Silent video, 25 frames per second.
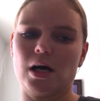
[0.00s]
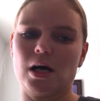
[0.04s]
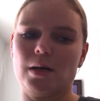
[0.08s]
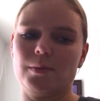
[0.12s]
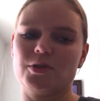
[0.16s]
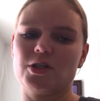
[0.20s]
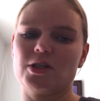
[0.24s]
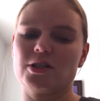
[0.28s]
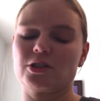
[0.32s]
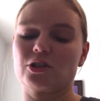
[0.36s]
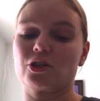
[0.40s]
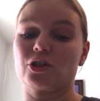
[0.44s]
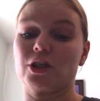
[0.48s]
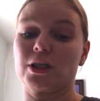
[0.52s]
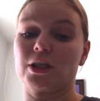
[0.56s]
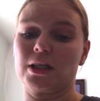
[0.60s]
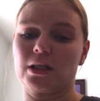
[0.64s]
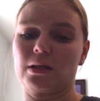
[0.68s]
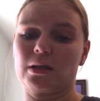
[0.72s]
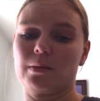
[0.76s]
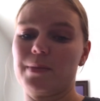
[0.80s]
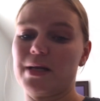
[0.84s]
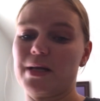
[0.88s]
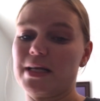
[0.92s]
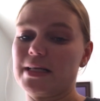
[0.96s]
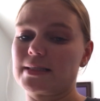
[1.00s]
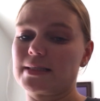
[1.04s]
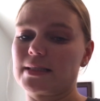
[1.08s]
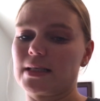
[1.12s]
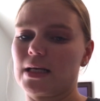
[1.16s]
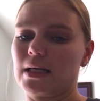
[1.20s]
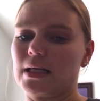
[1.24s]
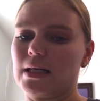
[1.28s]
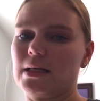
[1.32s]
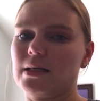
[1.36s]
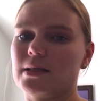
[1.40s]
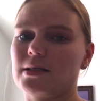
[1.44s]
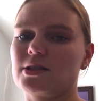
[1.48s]
She has a curriculum based on
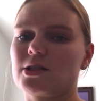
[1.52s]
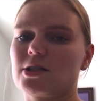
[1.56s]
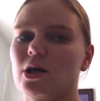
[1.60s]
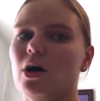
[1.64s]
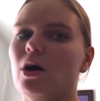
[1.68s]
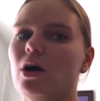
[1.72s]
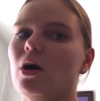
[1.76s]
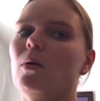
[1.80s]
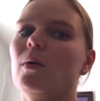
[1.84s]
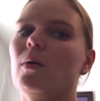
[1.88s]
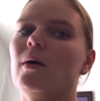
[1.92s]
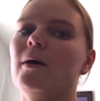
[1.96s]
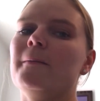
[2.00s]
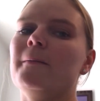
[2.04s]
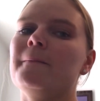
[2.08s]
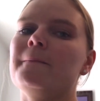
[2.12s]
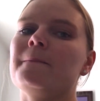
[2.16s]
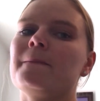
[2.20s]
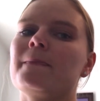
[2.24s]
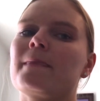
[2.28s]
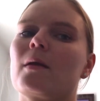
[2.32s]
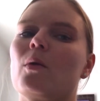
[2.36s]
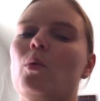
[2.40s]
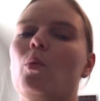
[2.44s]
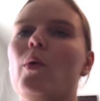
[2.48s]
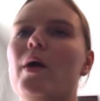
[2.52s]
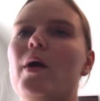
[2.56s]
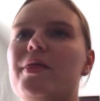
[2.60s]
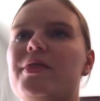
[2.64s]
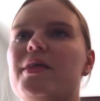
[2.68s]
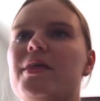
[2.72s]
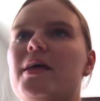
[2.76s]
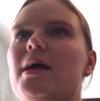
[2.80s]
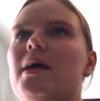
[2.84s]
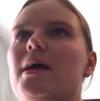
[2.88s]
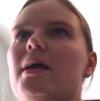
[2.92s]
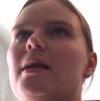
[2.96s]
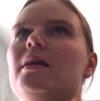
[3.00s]
it. So with
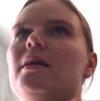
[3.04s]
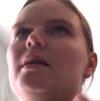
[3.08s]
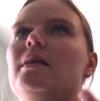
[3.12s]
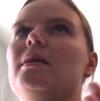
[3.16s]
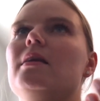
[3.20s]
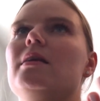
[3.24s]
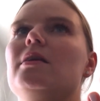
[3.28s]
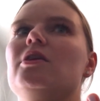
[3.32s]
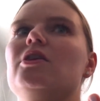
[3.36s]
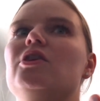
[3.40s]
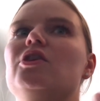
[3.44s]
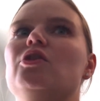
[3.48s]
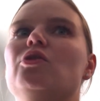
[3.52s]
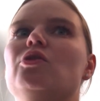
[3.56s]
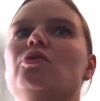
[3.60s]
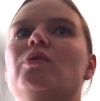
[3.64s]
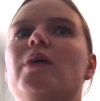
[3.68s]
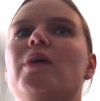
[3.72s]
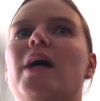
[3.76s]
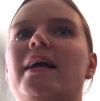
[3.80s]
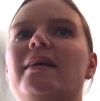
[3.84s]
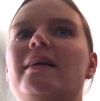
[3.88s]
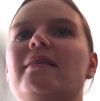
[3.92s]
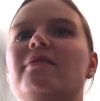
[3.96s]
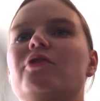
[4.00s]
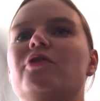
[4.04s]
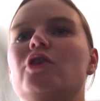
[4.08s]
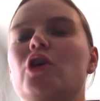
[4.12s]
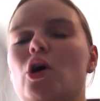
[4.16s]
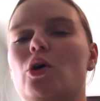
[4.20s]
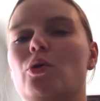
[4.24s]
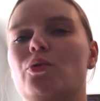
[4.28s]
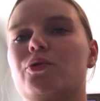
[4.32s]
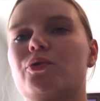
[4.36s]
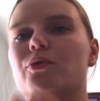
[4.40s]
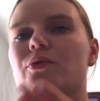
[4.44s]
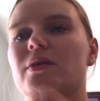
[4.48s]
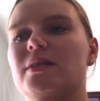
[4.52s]
it, you kind of go
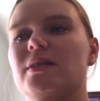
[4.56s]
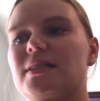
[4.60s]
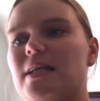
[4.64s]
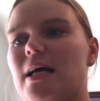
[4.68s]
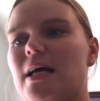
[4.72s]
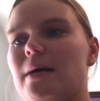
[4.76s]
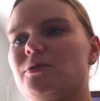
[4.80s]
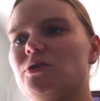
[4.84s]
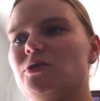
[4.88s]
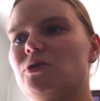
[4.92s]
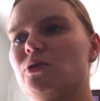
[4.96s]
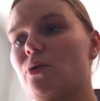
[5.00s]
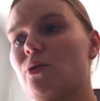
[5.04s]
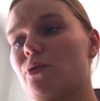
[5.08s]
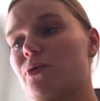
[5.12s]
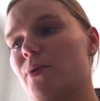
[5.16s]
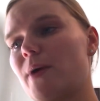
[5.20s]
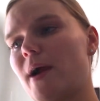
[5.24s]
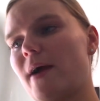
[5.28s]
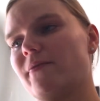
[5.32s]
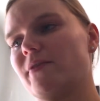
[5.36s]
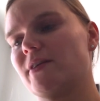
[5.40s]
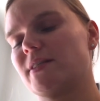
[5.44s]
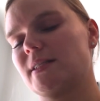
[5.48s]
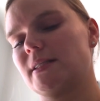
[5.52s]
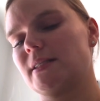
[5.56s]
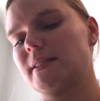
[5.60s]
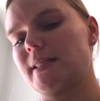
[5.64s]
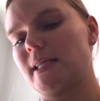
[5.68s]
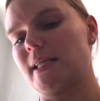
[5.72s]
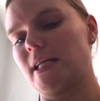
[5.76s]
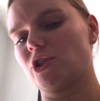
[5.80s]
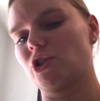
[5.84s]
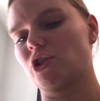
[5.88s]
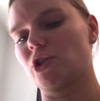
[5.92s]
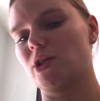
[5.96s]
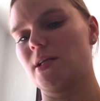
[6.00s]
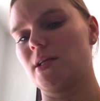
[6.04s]
through the steps, you go through every
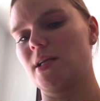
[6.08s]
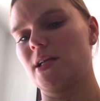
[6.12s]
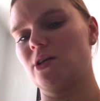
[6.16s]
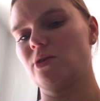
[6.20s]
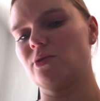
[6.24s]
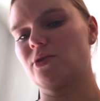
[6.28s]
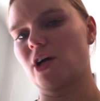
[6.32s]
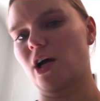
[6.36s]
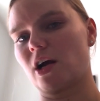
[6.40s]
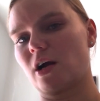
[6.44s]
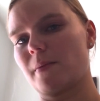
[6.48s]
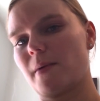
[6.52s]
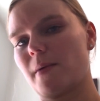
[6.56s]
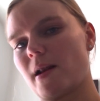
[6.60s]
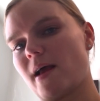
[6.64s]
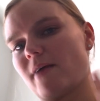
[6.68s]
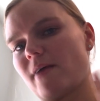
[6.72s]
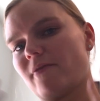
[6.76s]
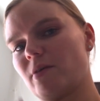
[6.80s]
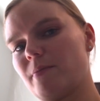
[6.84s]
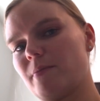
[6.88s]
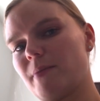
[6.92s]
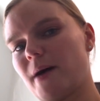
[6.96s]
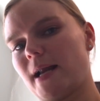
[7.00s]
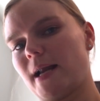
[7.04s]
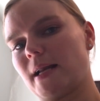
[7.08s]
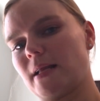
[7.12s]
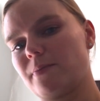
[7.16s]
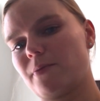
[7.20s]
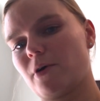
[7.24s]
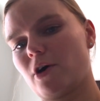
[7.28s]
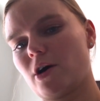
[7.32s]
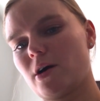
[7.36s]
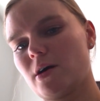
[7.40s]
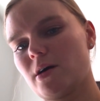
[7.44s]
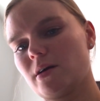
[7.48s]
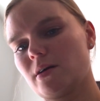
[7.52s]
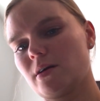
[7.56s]
sensation, and you talk about every body
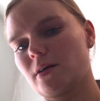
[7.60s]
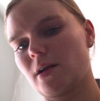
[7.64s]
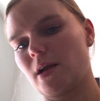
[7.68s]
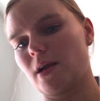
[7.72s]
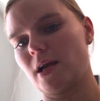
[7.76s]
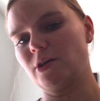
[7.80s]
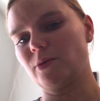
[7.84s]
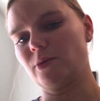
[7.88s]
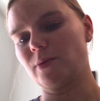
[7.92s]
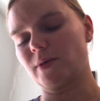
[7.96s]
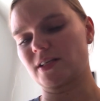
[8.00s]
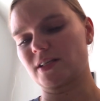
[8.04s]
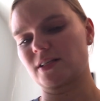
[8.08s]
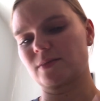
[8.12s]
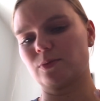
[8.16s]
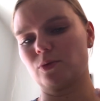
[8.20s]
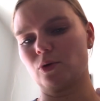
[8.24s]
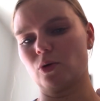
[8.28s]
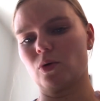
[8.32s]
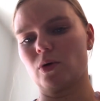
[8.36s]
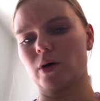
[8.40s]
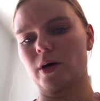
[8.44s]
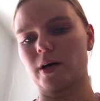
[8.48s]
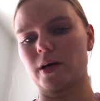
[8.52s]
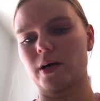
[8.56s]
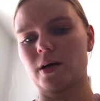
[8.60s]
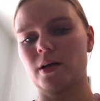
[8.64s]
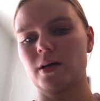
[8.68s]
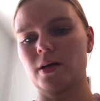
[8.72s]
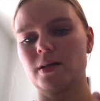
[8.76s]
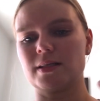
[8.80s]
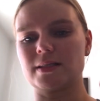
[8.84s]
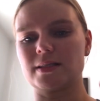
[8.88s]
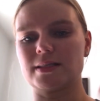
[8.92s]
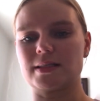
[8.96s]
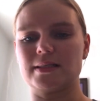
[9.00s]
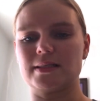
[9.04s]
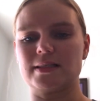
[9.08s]
part, and you explore
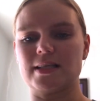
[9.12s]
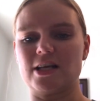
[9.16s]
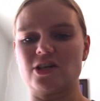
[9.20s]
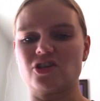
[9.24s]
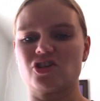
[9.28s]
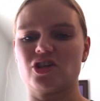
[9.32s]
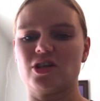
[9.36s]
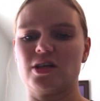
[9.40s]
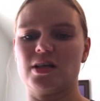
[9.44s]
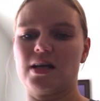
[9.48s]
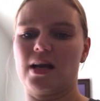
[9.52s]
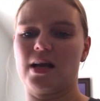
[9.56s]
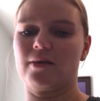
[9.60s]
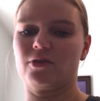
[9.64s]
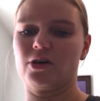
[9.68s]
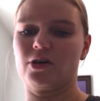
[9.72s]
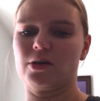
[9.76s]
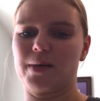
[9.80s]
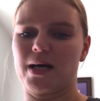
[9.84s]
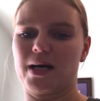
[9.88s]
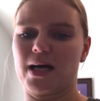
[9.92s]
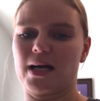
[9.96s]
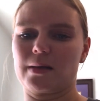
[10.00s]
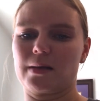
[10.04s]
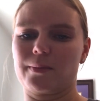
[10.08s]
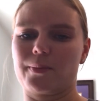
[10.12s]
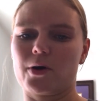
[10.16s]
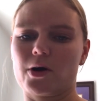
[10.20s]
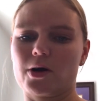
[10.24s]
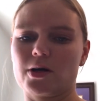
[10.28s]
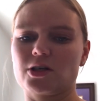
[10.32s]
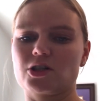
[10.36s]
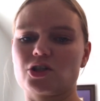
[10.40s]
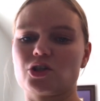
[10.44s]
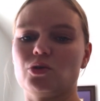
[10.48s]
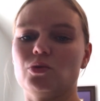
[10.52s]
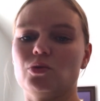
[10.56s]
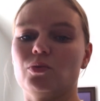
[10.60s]
the sensation in every body
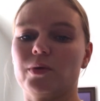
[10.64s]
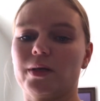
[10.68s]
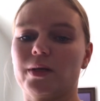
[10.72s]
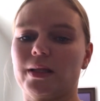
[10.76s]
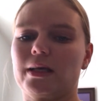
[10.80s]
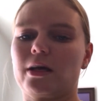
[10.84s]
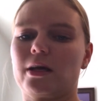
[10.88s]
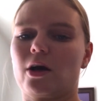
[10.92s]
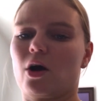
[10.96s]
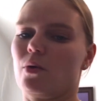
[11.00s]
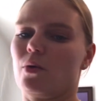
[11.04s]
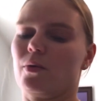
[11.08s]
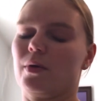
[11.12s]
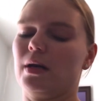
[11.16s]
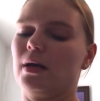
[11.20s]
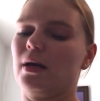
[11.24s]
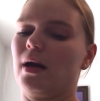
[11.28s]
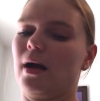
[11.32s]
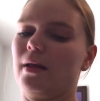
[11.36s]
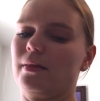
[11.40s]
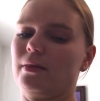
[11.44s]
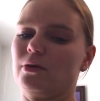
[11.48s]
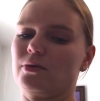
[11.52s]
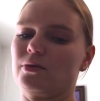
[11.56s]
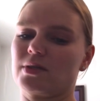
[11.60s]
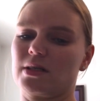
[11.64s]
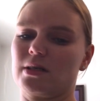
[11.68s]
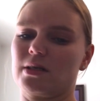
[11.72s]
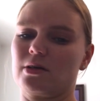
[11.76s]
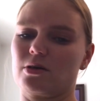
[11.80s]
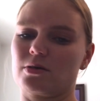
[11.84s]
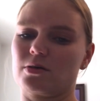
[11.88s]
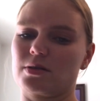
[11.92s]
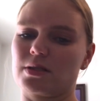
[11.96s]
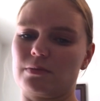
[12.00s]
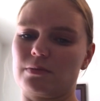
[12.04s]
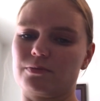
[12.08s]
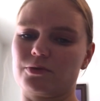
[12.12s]
part to really hone in on those
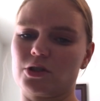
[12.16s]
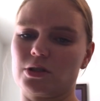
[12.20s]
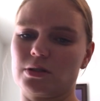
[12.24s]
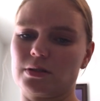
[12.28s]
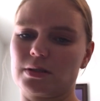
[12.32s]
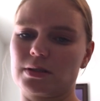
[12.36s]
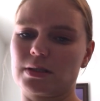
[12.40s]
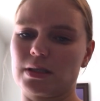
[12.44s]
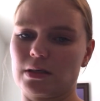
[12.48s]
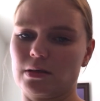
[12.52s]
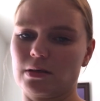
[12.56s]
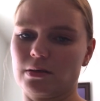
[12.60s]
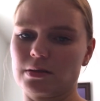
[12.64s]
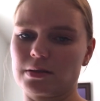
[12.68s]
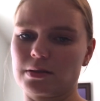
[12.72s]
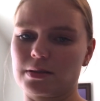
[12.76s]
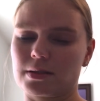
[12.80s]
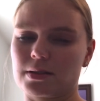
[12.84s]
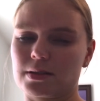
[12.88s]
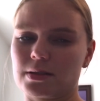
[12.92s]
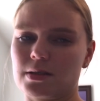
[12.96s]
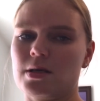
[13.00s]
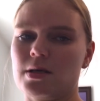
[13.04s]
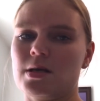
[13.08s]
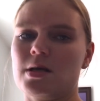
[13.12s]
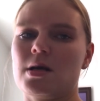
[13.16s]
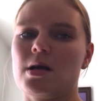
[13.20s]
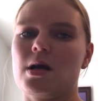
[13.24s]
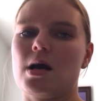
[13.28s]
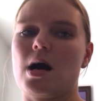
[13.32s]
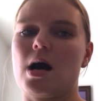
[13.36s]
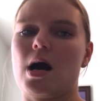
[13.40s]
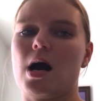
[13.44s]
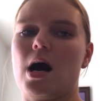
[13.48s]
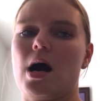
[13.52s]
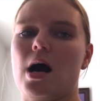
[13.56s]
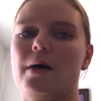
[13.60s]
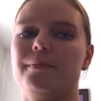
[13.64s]
interoception skills,
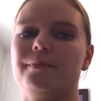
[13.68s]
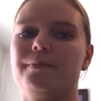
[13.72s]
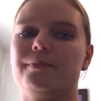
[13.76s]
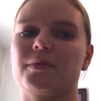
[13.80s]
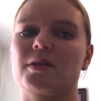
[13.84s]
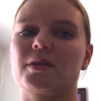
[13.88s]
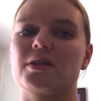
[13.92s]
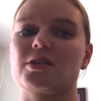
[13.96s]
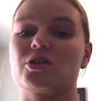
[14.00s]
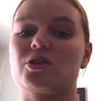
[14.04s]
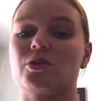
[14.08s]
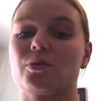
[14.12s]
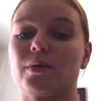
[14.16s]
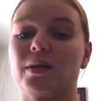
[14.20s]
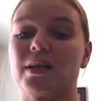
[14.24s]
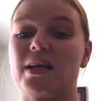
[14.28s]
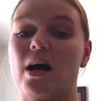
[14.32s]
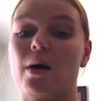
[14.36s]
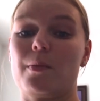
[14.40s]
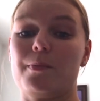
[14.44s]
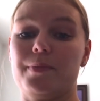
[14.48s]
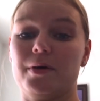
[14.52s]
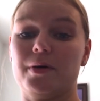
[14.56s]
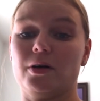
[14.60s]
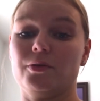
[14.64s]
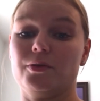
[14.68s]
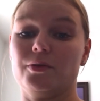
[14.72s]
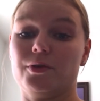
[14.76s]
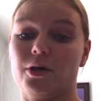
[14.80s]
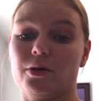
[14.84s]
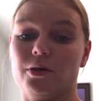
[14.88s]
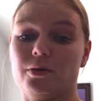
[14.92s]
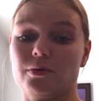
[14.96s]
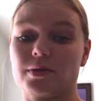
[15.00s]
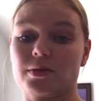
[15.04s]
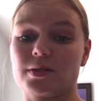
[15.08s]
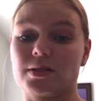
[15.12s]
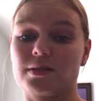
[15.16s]
to really help build
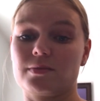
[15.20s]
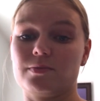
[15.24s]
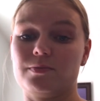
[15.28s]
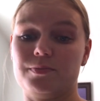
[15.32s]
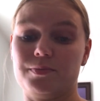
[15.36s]
those